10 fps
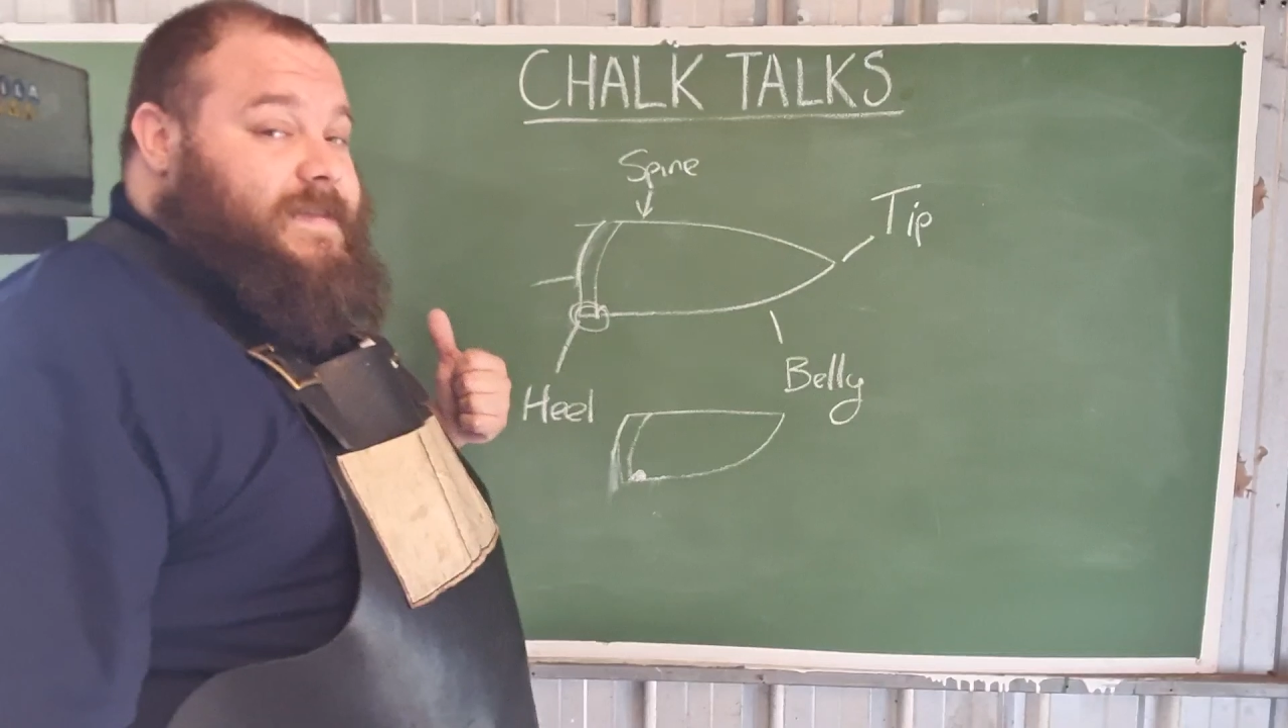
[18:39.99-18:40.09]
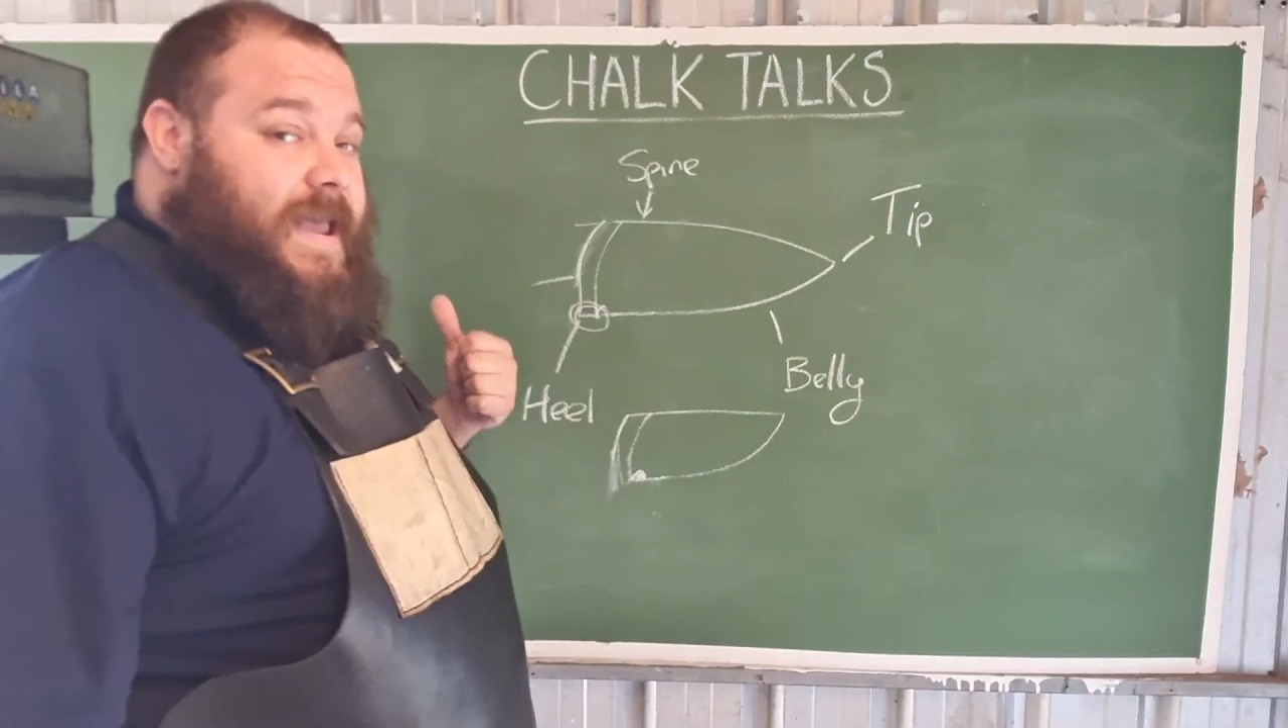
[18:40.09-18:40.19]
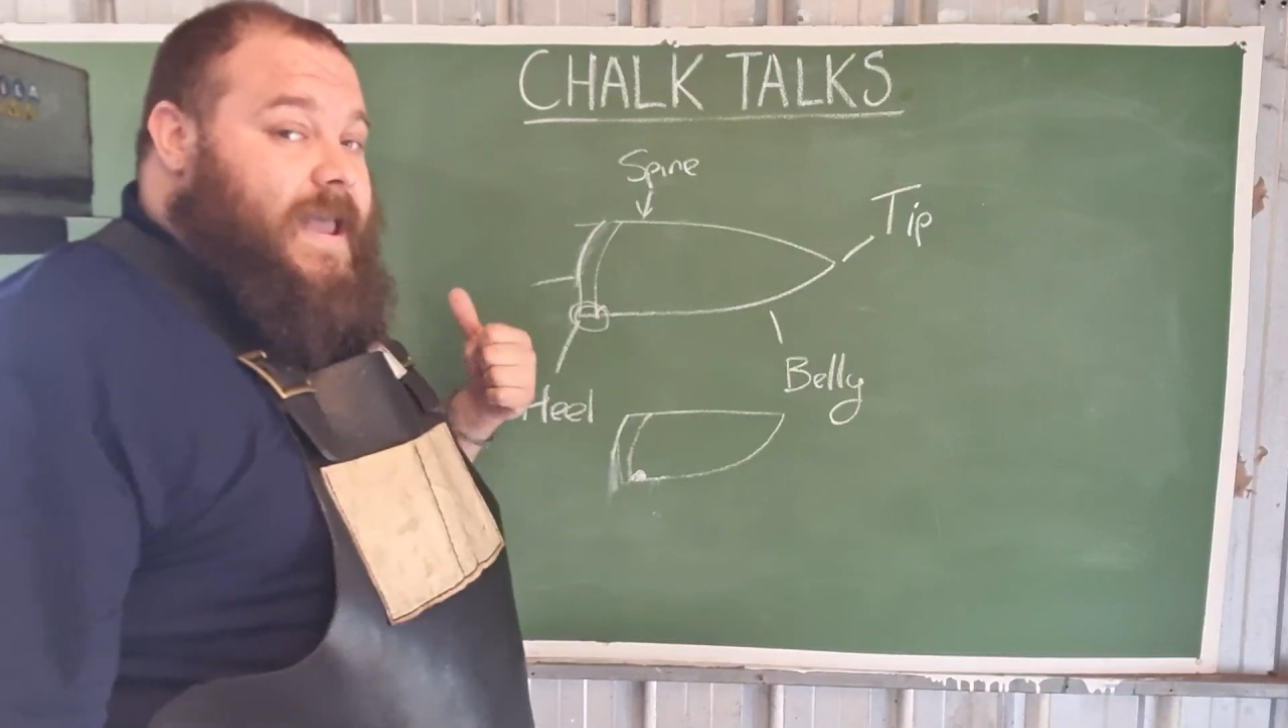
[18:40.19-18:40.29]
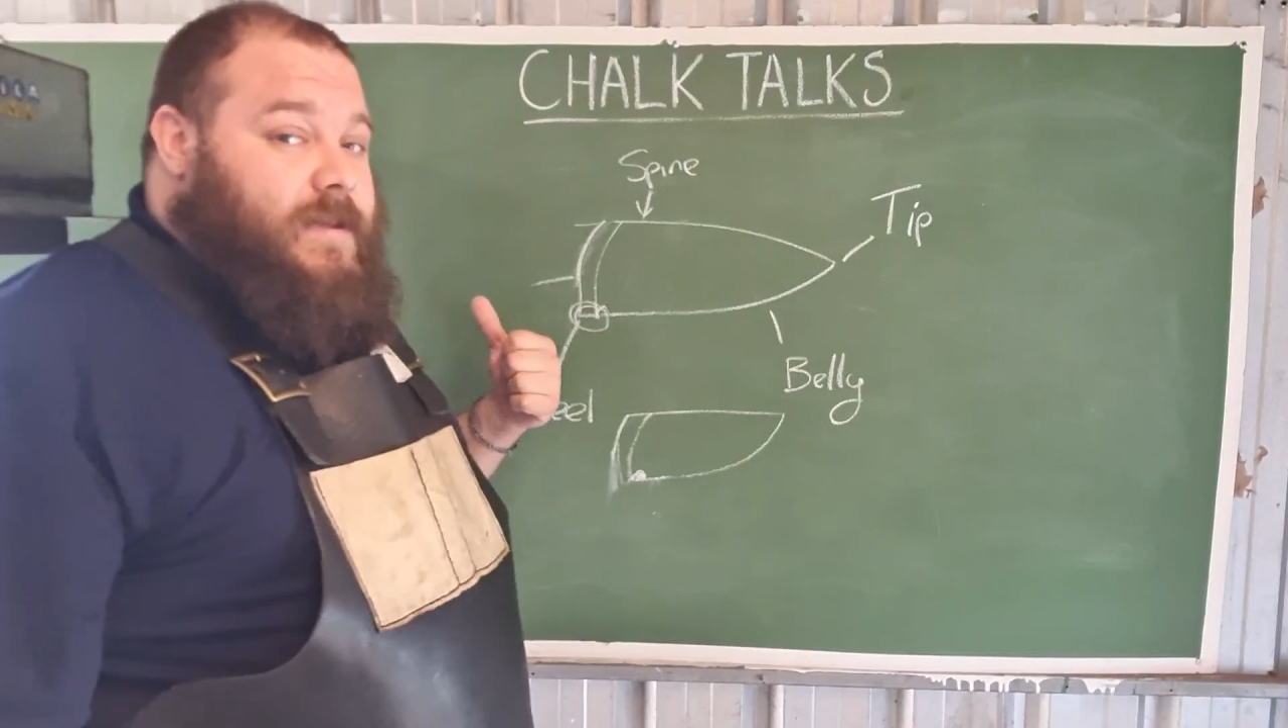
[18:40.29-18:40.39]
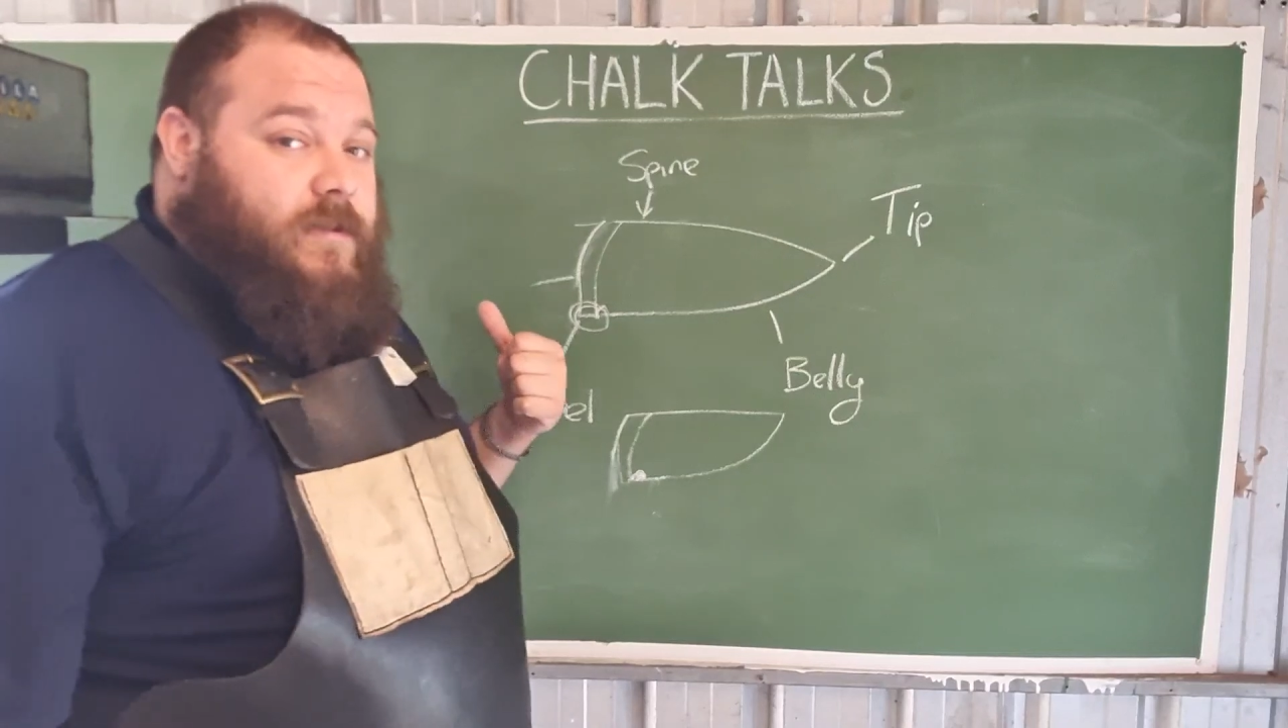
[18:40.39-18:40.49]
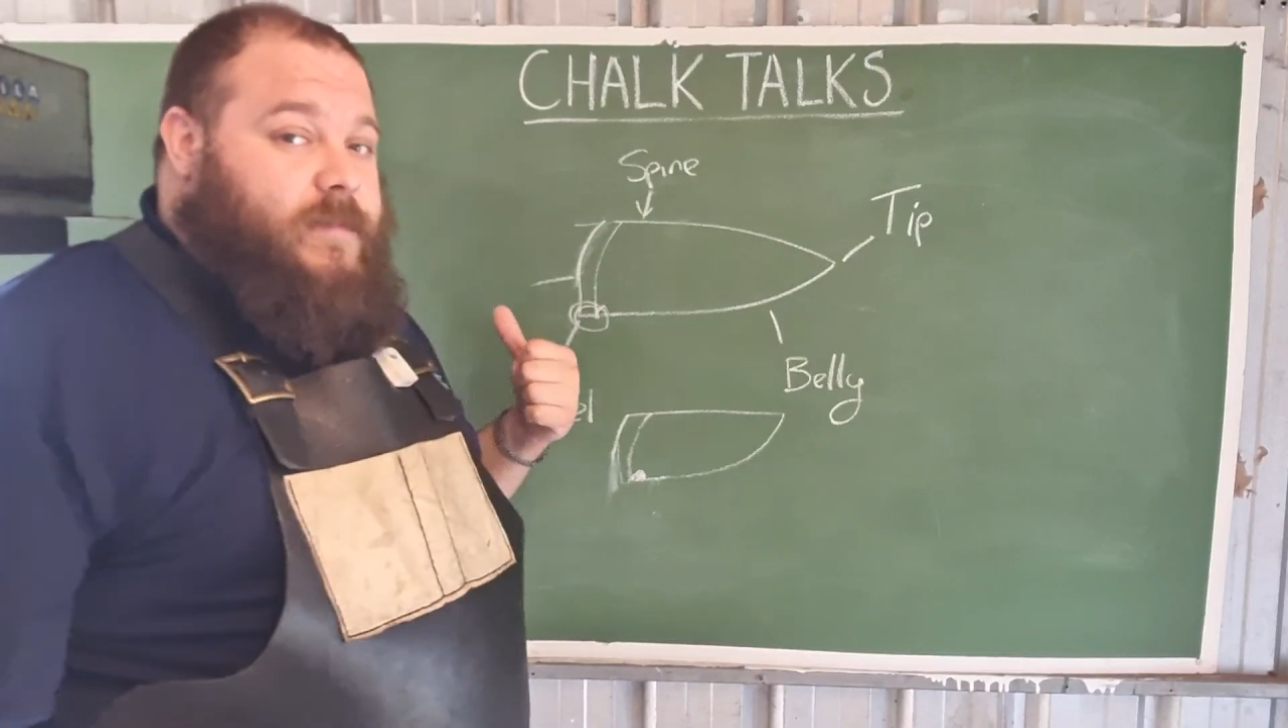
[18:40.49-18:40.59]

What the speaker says: to handle